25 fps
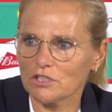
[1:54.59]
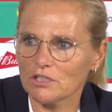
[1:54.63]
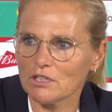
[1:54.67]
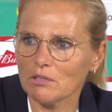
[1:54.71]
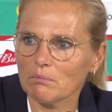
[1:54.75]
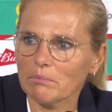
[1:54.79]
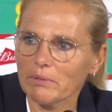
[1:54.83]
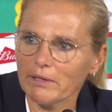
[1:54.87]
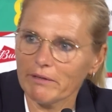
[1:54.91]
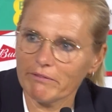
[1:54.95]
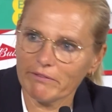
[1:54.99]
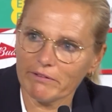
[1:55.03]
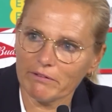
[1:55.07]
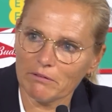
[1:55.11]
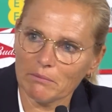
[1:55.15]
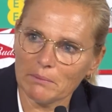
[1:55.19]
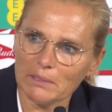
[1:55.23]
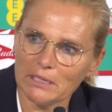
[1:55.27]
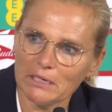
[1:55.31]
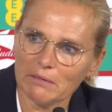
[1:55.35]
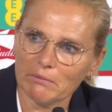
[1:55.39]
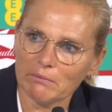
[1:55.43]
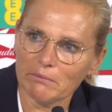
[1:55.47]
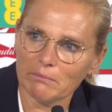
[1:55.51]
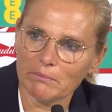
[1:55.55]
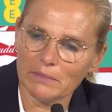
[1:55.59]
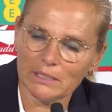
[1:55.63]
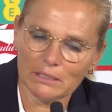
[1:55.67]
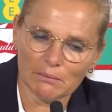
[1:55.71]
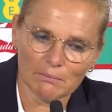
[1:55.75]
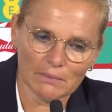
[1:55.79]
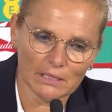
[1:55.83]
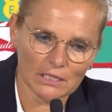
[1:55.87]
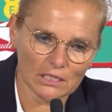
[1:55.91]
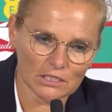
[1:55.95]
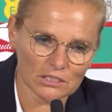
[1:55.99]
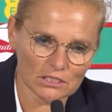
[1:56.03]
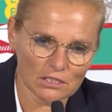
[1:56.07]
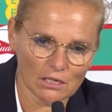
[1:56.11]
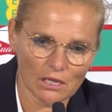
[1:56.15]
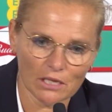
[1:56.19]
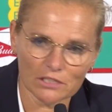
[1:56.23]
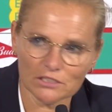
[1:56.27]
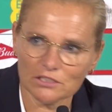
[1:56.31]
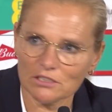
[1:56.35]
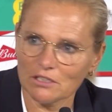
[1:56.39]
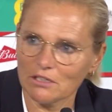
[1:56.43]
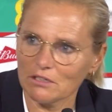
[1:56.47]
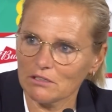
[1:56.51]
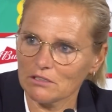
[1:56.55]
She didn't play many minutes
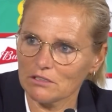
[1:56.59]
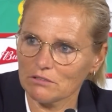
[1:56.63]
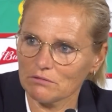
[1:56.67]
last year.